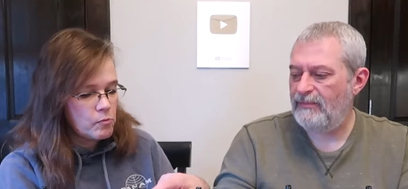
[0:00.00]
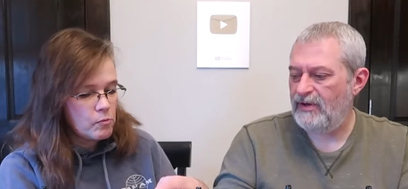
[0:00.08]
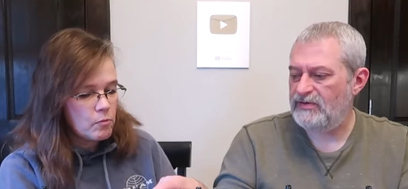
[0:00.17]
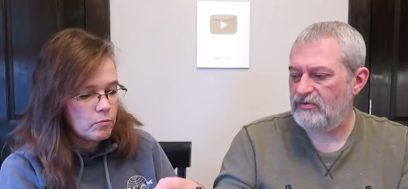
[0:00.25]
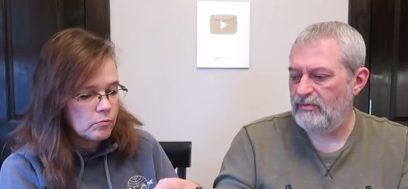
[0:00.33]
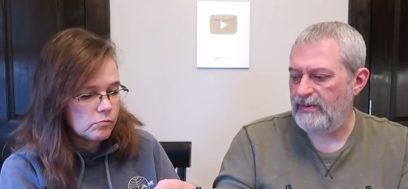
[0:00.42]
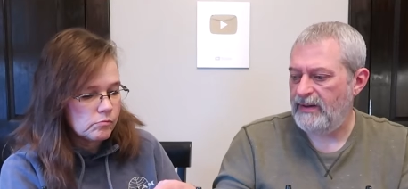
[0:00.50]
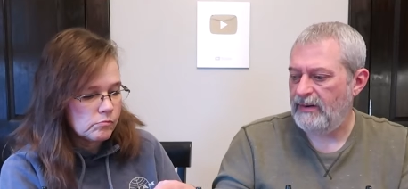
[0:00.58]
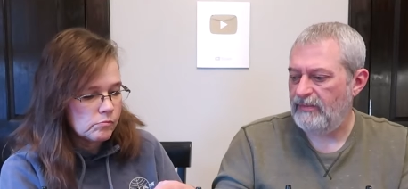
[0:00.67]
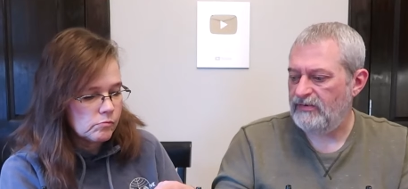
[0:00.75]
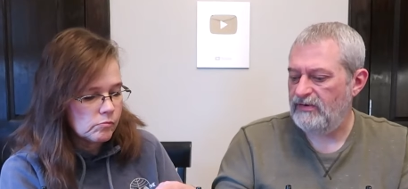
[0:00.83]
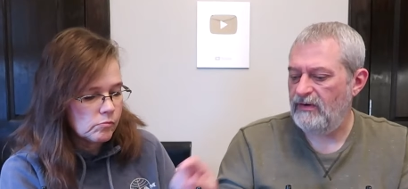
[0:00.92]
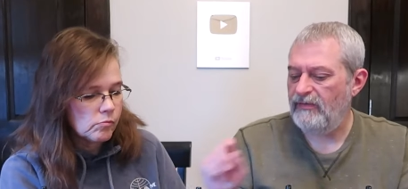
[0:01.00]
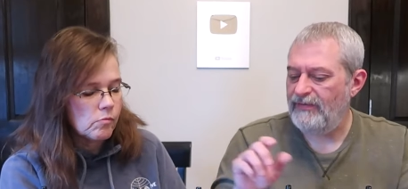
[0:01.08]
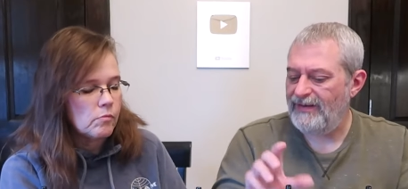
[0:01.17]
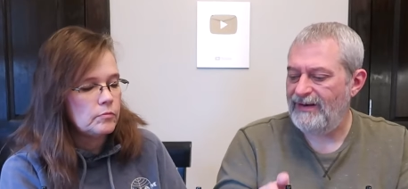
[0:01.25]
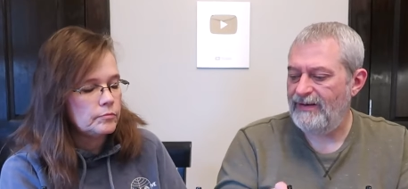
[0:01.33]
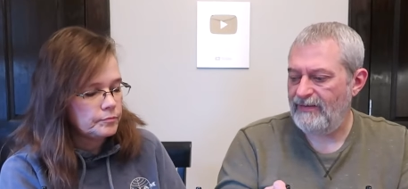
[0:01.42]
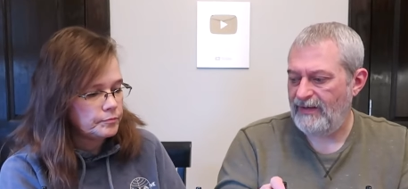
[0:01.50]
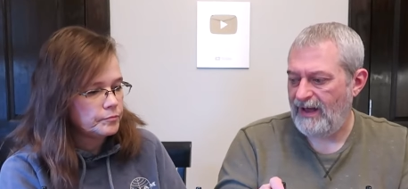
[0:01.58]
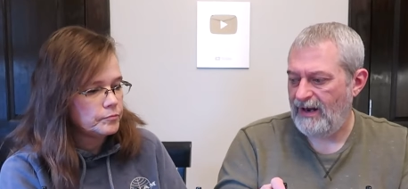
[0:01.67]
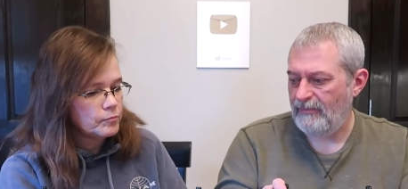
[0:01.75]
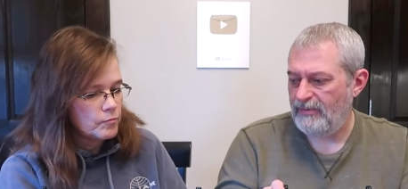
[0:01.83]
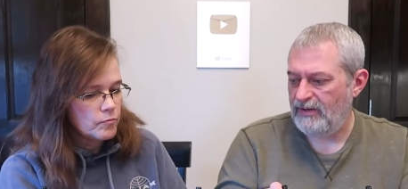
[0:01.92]
Speaker 1: mustard would be on number two, and then the
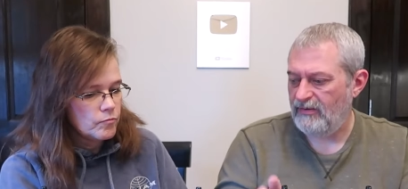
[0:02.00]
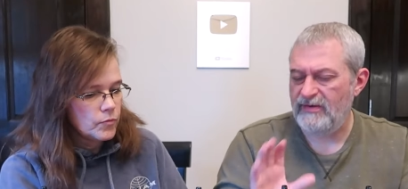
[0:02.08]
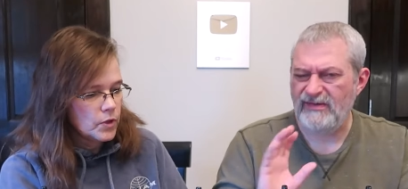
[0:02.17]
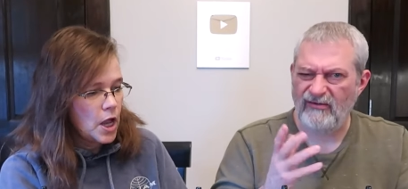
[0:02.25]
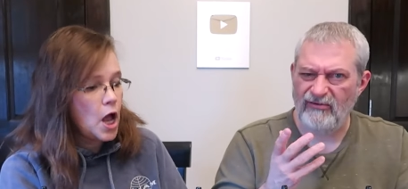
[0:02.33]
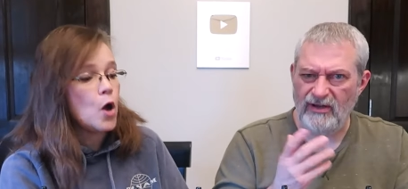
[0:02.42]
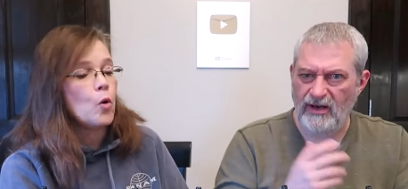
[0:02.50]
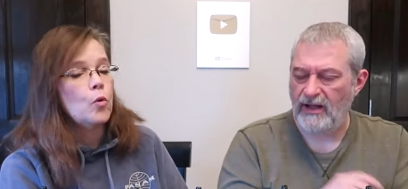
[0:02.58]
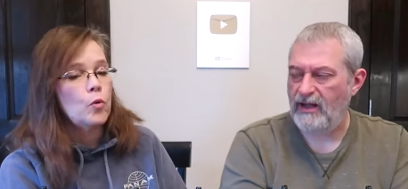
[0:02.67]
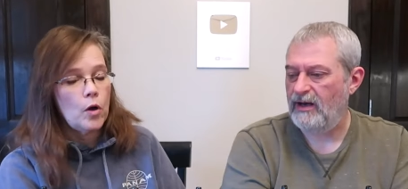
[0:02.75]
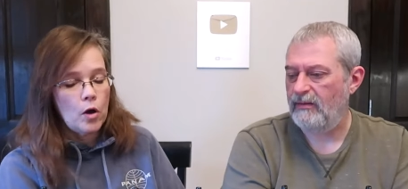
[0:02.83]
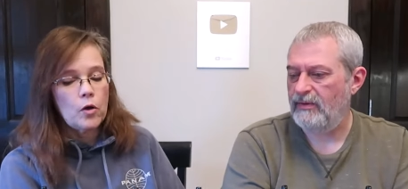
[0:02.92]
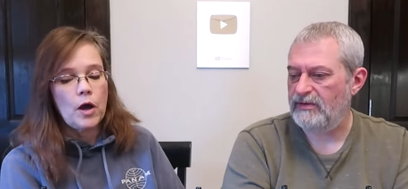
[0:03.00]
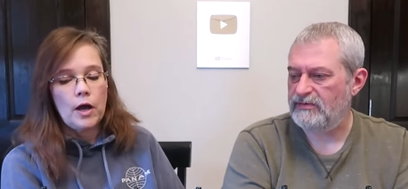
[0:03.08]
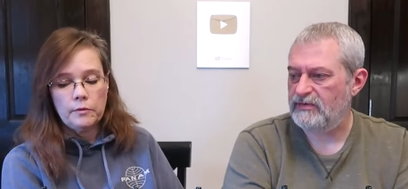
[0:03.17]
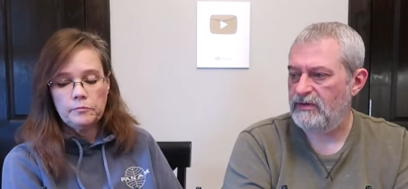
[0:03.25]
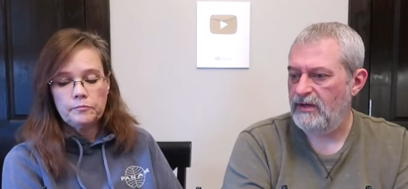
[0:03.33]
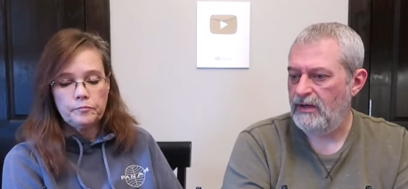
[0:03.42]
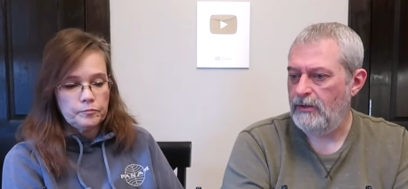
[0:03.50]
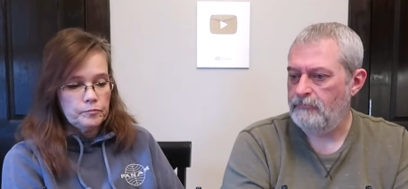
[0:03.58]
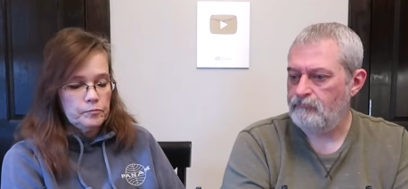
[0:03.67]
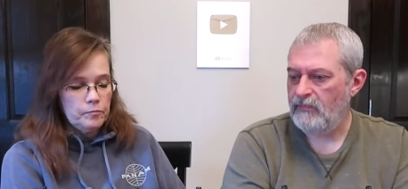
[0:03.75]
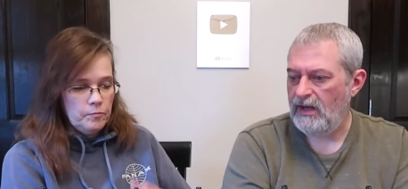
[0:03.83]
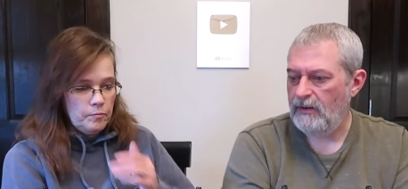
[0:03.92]
jalapeno because I really oh, like honey
Speaker 2: okay. mustard.
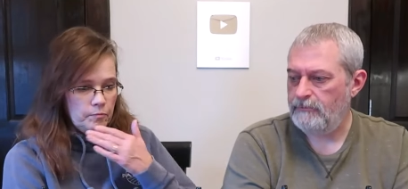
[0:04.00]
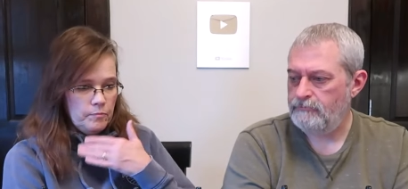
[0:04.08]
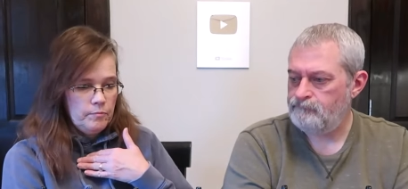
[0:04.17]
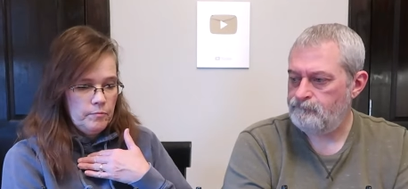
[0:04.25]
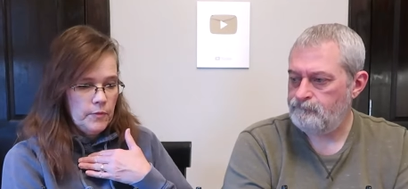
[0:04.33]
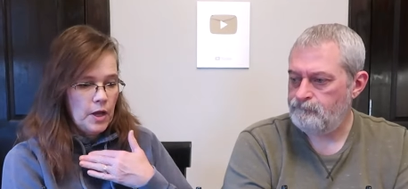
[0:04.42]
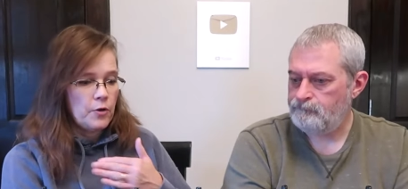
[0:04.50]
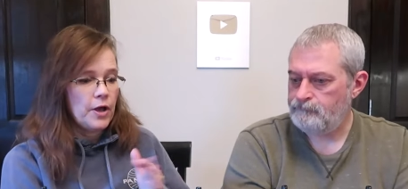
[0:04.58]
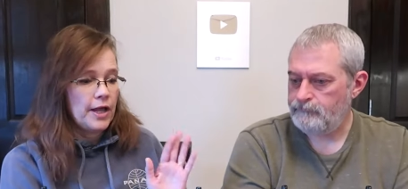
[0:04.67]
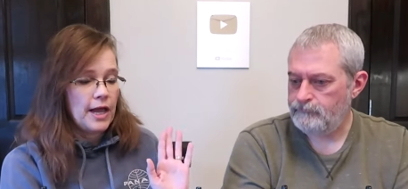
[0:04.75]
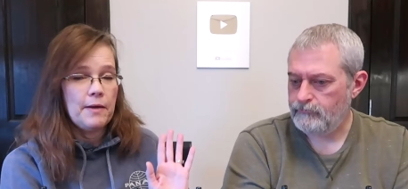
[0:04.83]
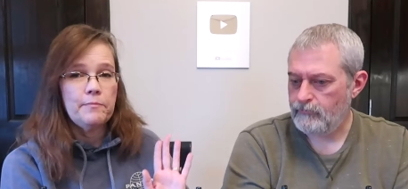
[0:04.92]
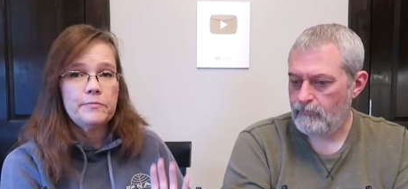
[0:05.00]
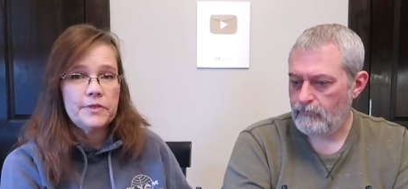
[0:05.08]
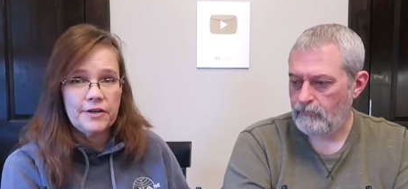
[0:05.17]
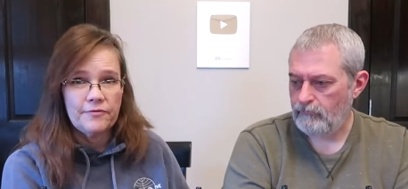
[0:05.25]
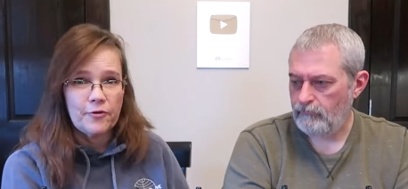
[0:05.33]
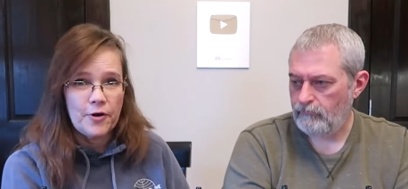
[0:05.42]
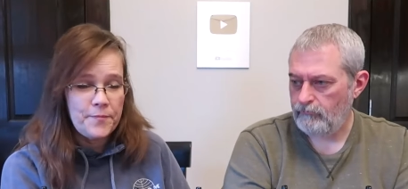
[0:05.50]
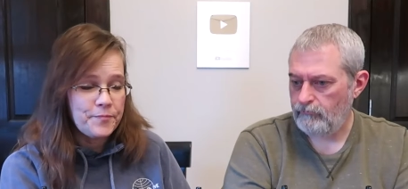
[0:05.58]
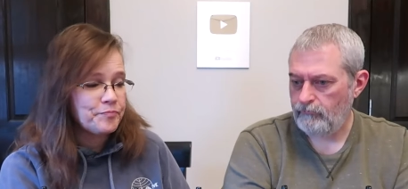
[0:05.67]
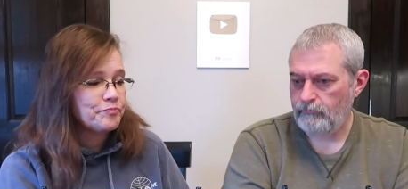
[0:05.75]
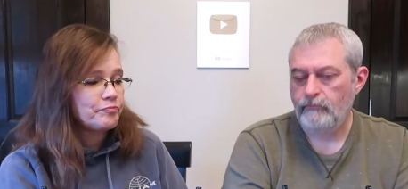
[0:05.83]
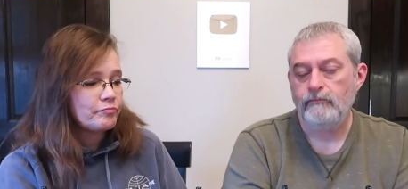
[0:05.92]
Yeah. Okay, I'm
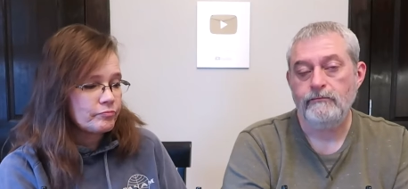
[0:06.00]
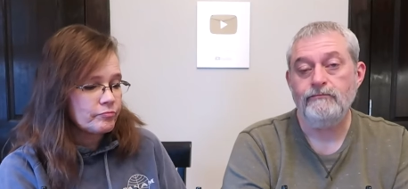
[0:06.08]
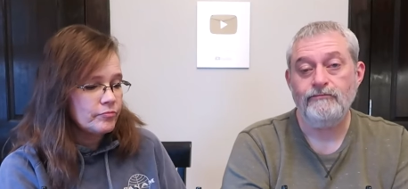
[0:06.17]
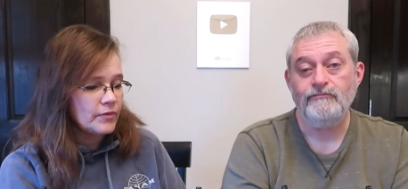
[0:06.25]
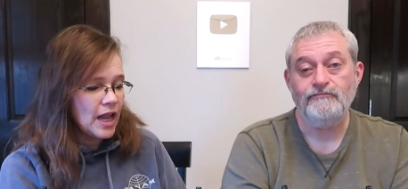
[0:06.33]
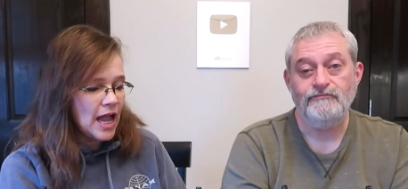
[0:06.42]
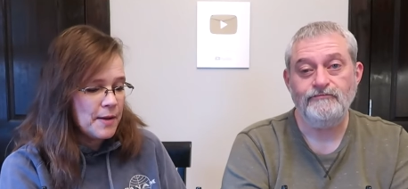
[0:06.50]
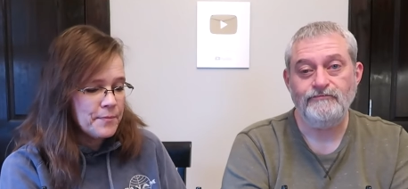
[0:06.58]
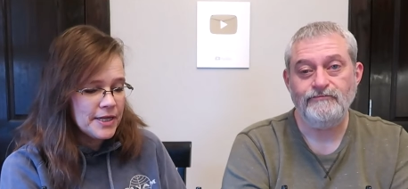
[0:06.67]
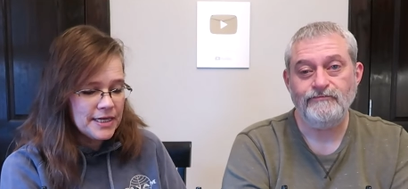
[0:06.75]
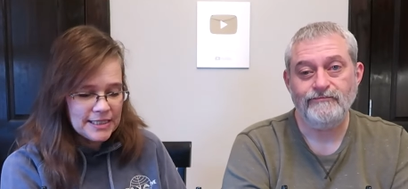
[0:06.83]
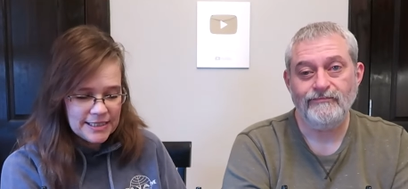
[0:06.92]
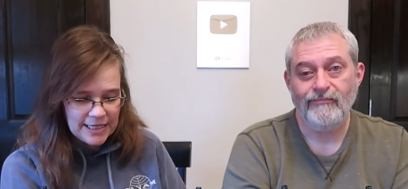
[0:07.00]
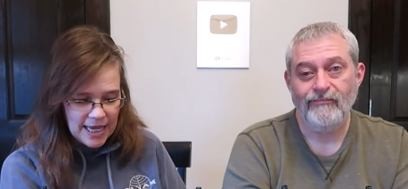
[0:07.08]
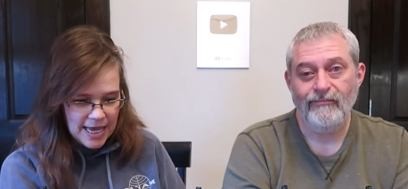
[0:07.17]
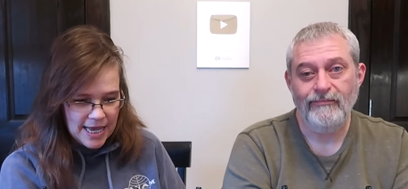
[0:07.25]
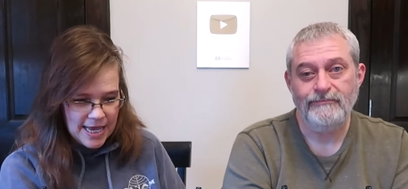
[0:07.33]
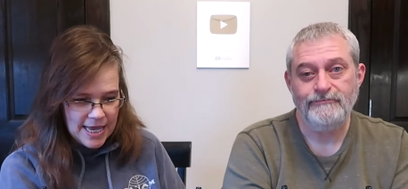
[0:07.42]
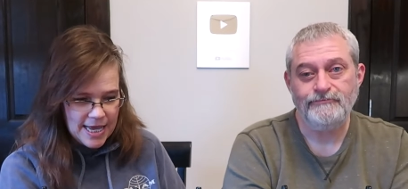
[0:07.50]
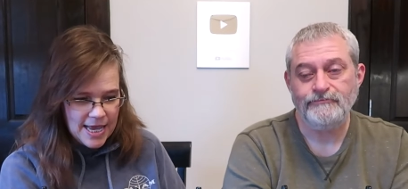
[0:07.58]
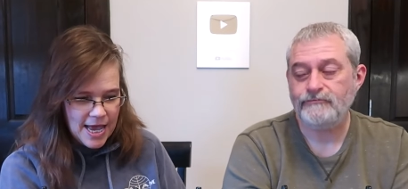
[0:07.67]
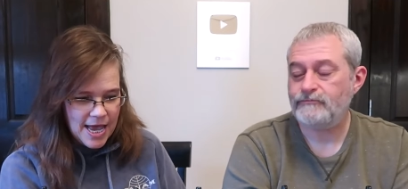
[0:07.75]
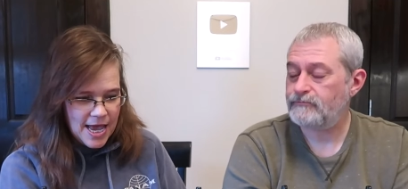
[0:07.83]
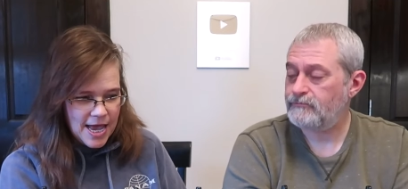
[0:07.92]
different. I'm gonna say